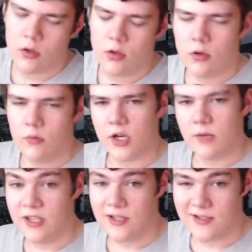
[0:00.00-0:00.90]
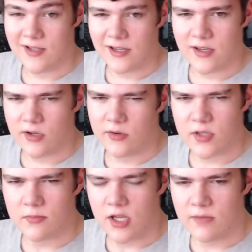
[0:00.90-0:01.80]
What I mean is, like, you know,
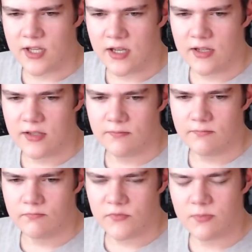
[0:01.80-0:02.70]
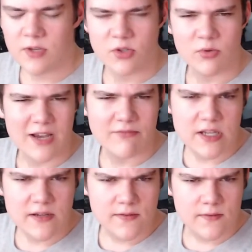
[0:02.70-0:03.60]
sometimes you want to have
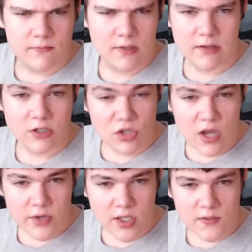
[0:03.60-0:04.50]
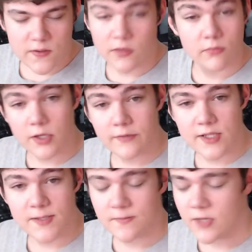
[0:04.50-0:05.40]
Zeke's, and that's just how it is, and we have
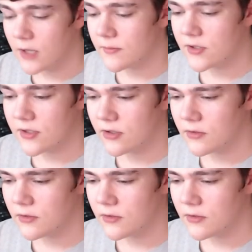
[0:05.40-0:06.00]
Zeke's sometimes, so.